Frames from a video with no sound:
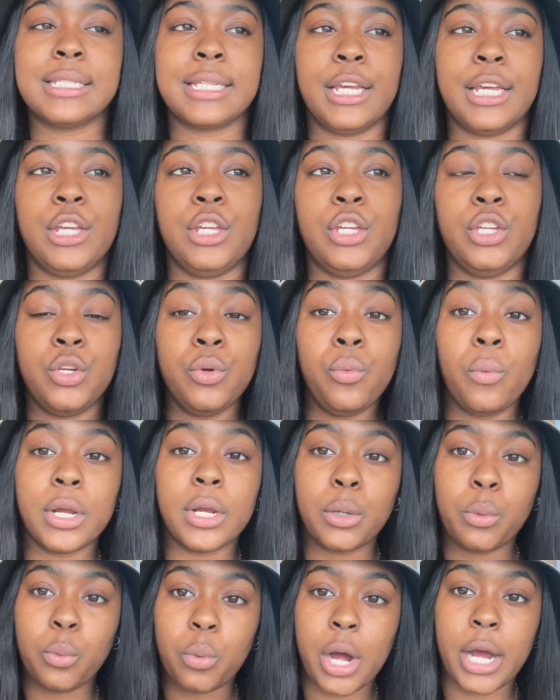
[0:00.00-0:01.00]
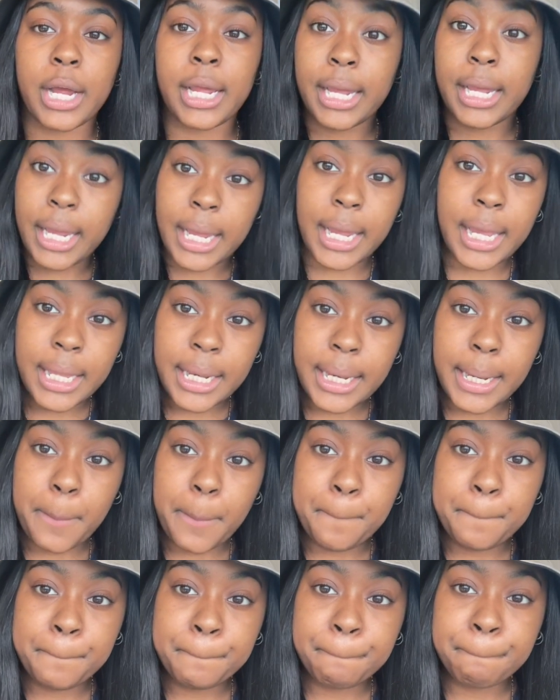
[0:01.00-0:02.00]
Like you want to walk in
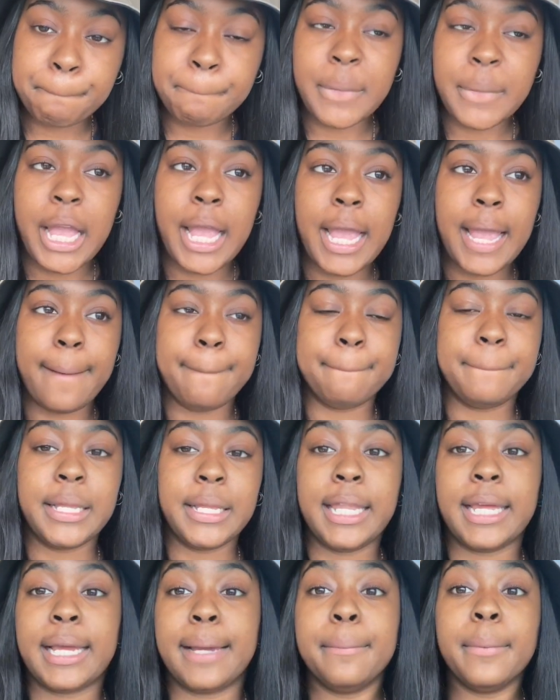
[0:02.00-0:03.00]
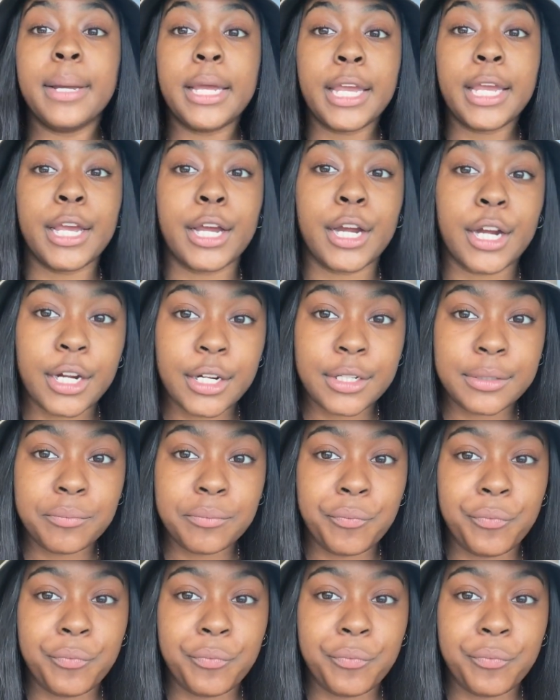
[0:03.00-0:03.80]
and be like, I'm here.